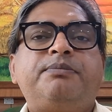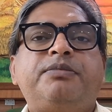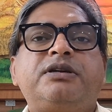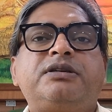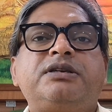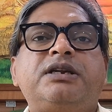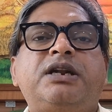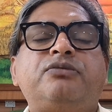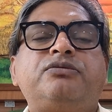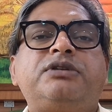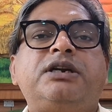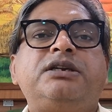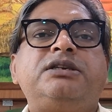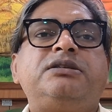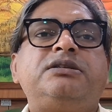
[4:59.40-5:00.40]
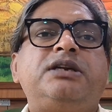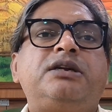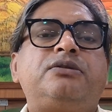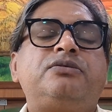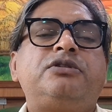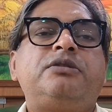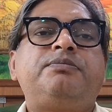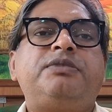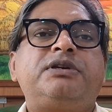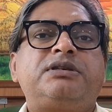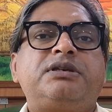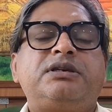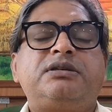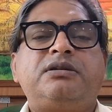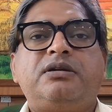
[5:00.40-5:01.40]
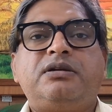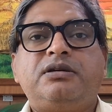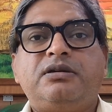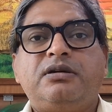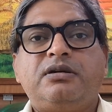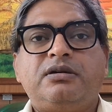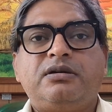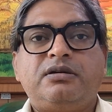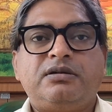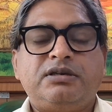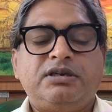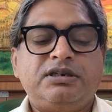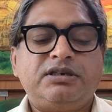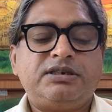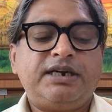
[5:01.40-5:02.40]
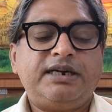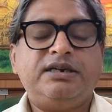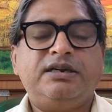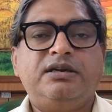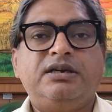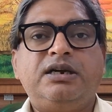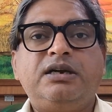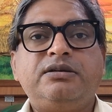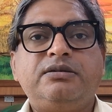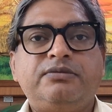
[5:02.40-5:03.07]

person outside India to the person inside India,